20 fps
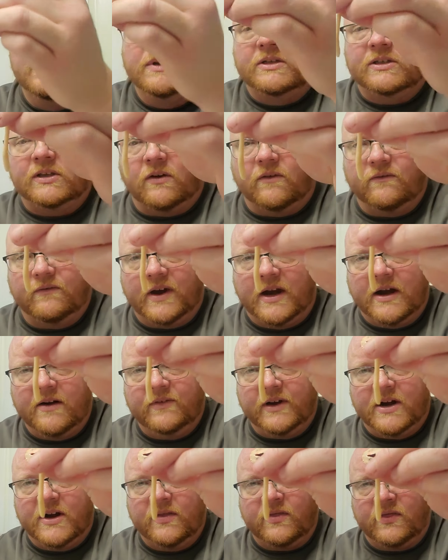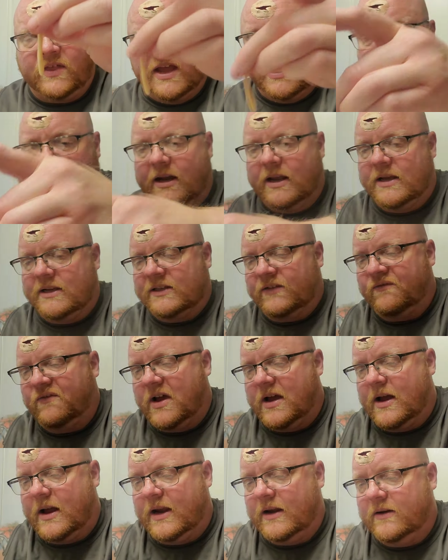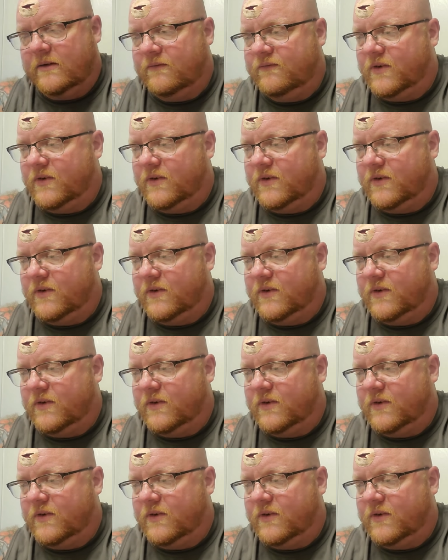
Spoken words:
So very, very thin is fine